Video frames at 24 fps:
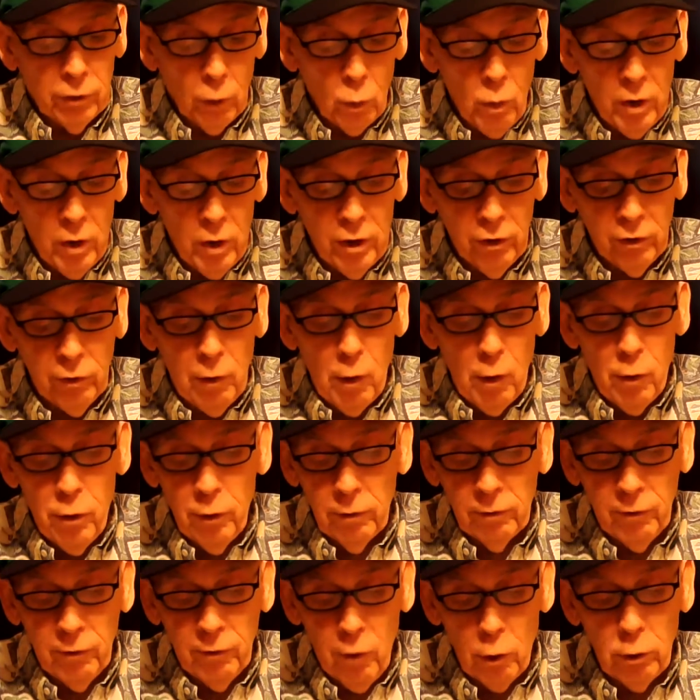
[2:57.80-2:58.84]
what does
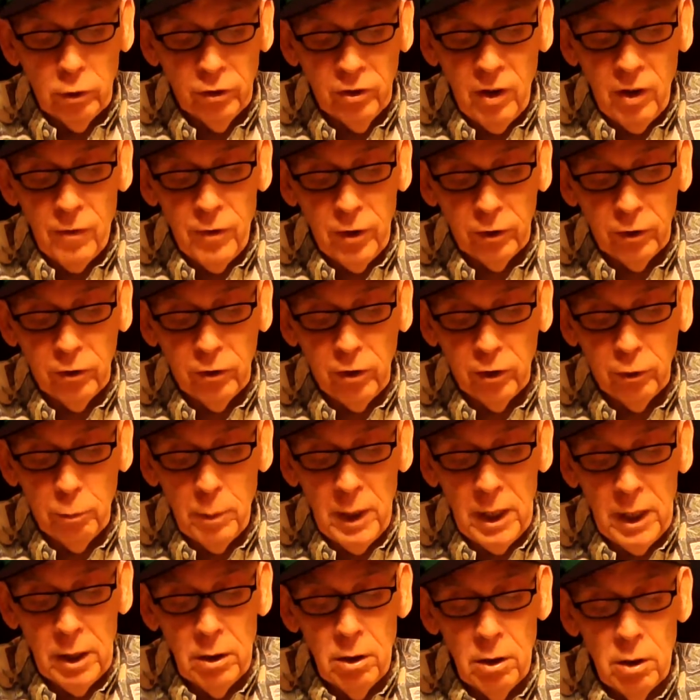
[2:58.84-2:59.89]
photosynthesis
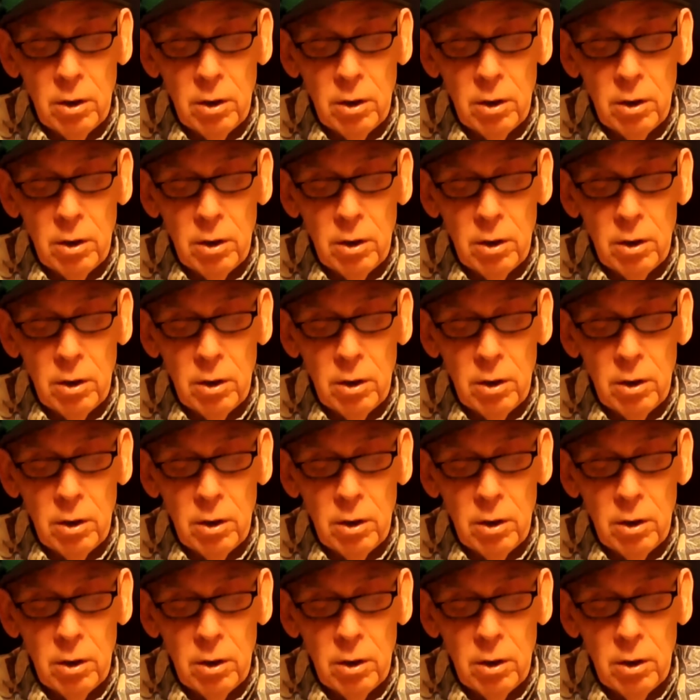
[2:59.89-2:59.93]
mean?